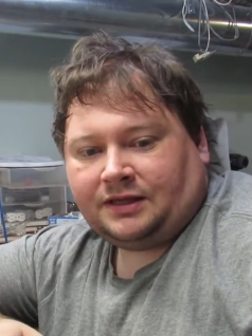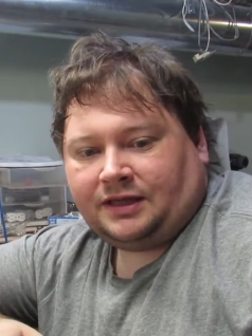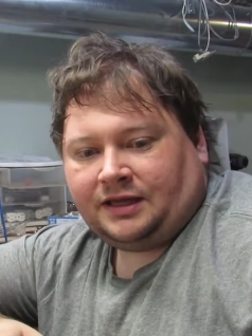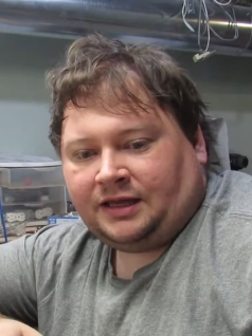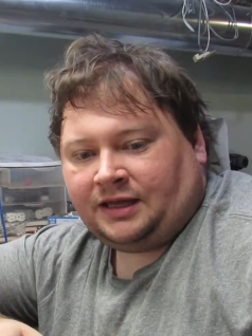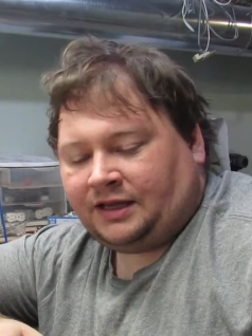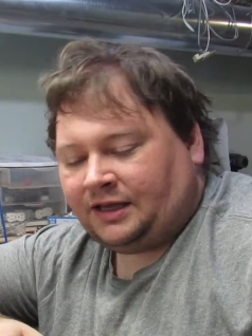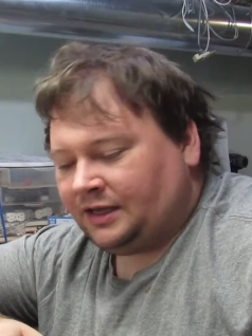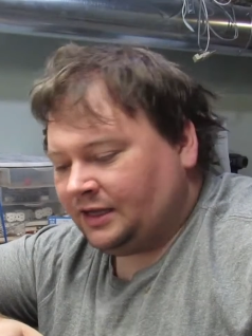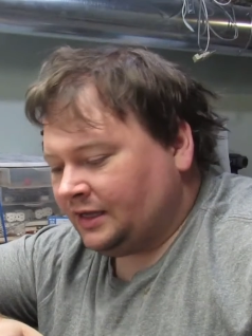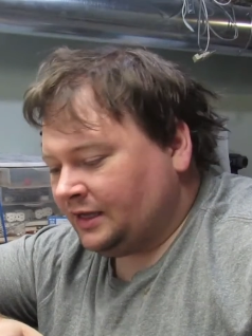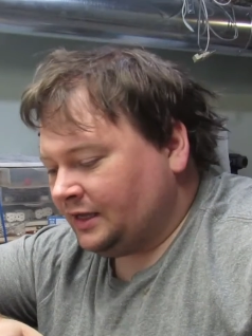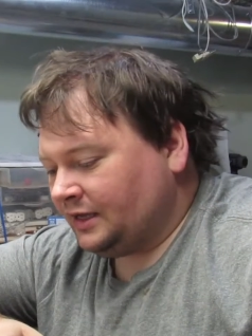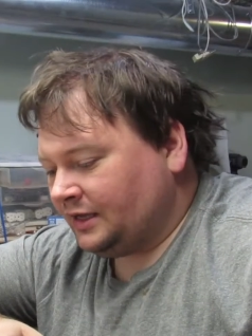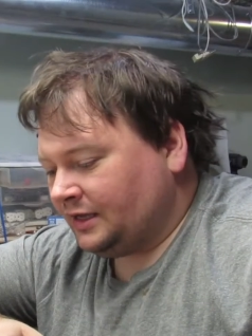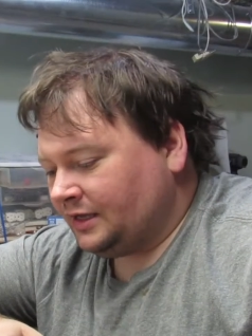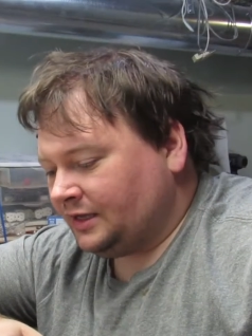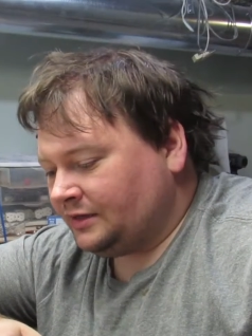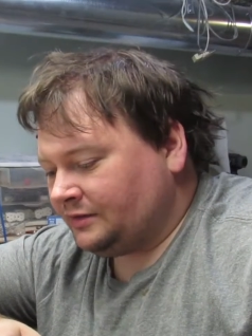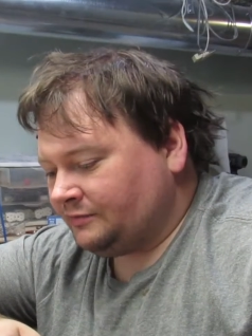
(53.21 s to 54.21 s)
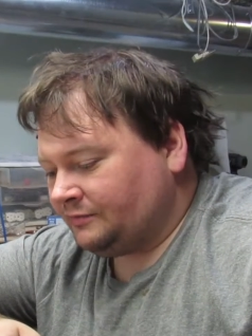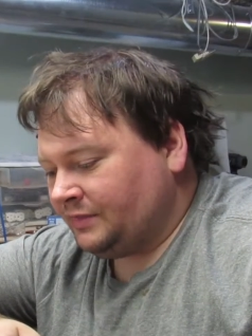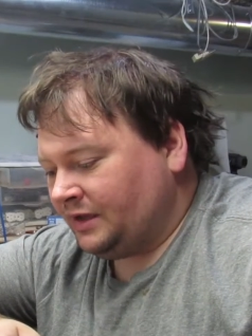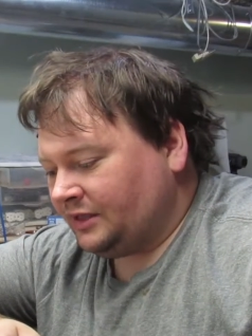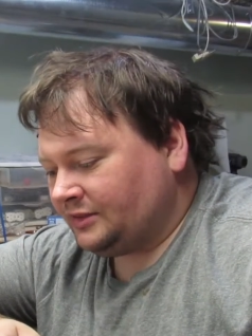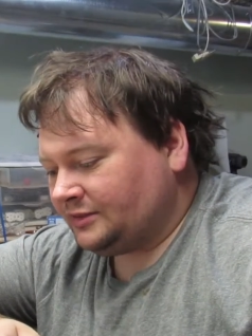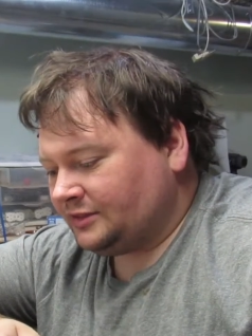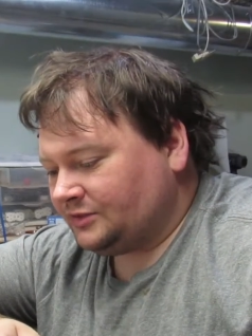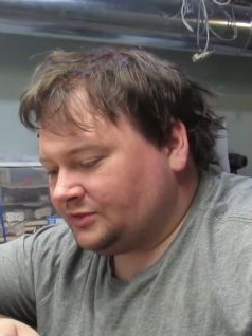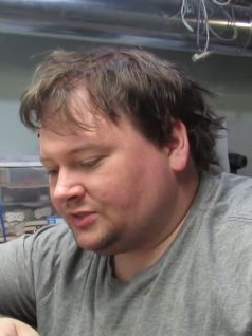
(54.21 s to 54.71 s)
and
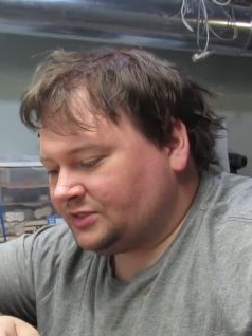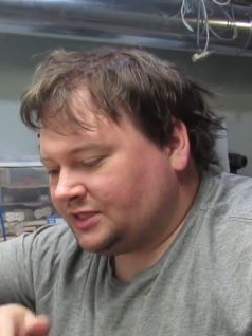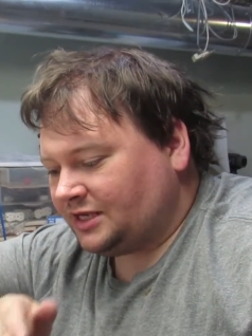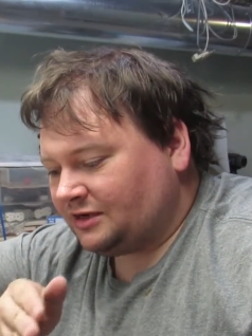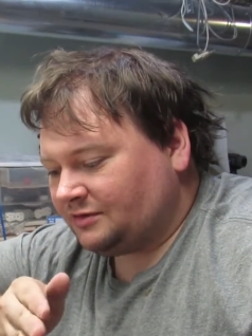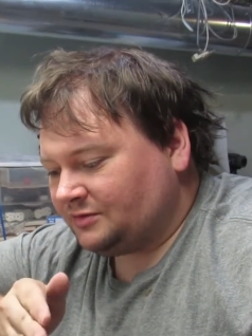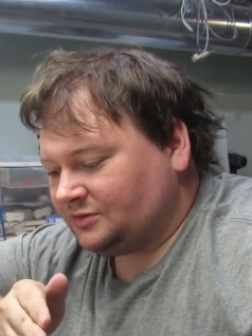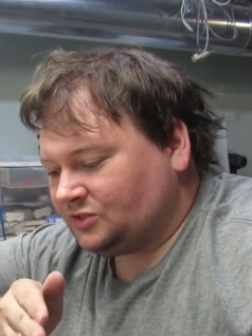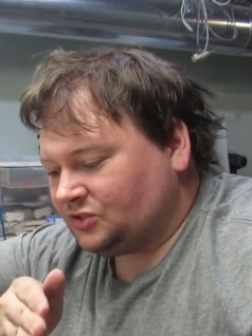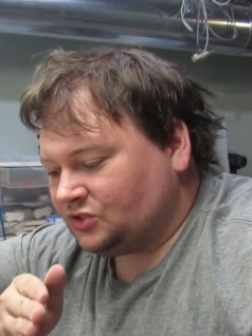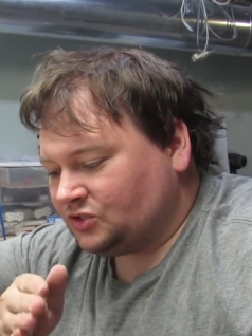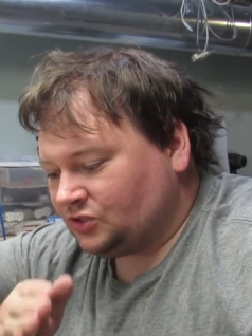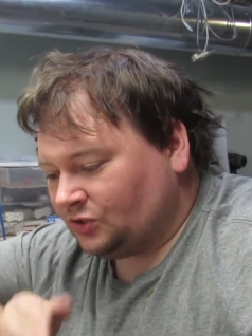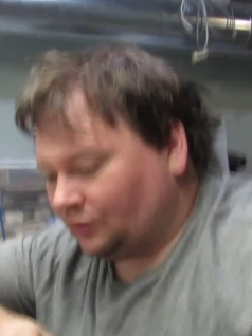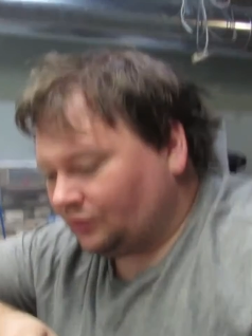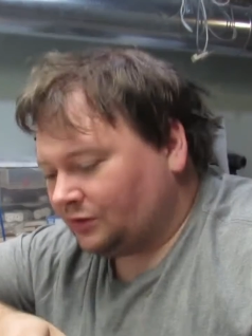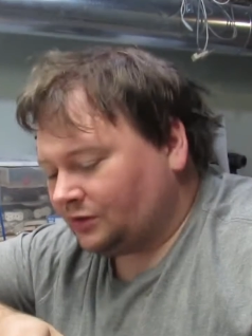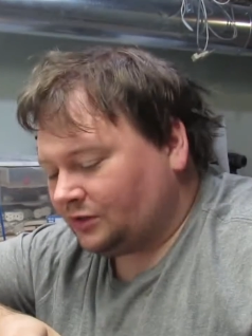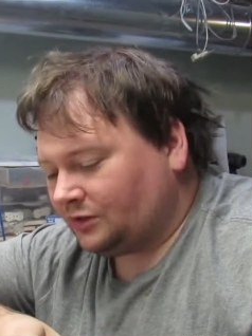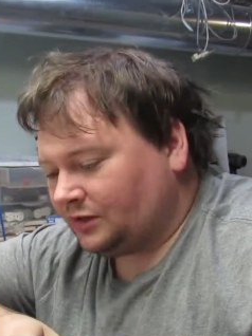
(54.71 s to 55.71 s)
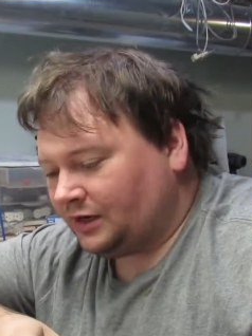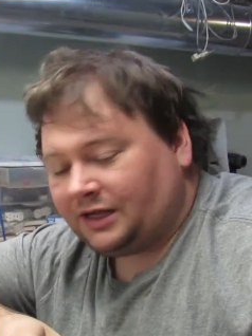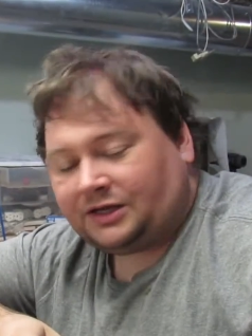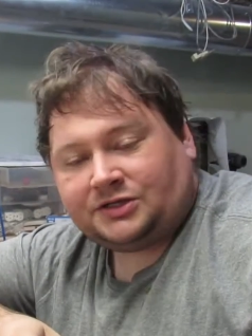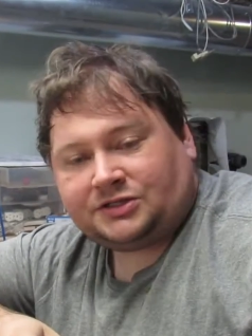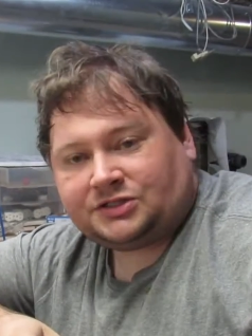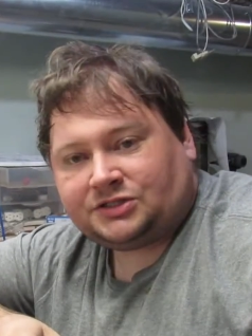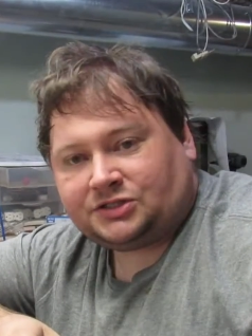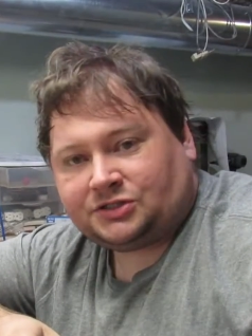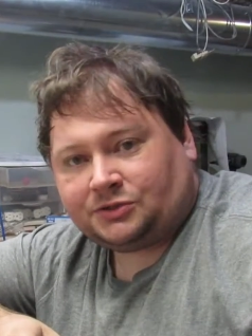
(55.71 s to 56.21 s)
make those segments shorter,
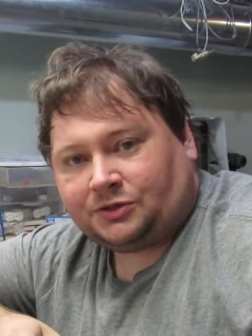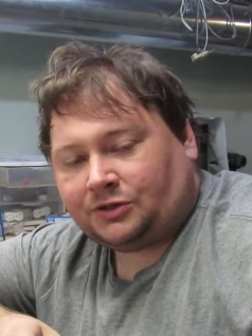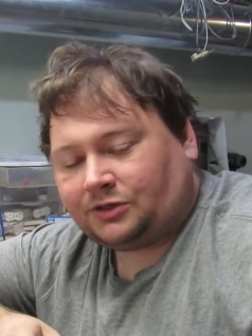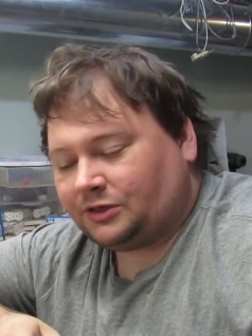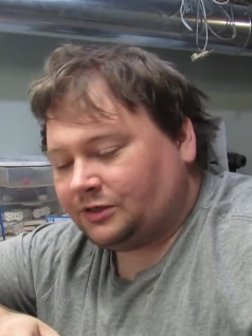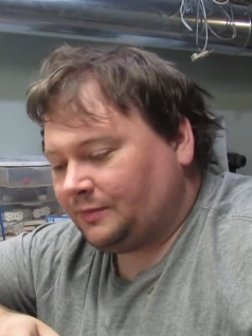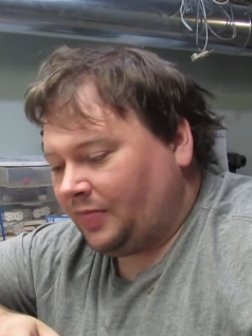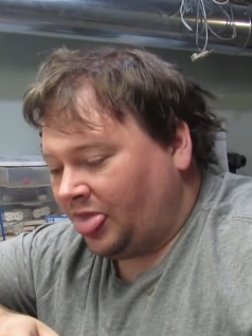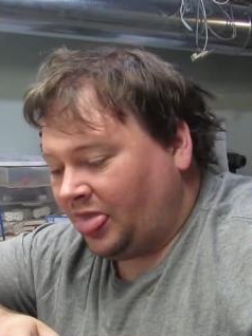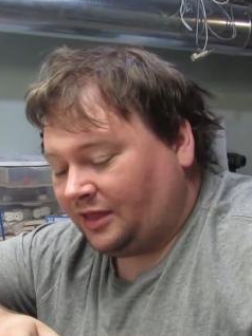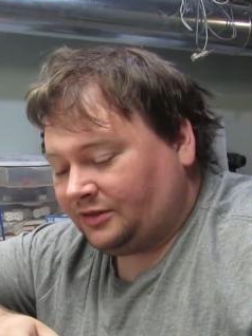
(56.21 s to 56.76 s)
and shorter,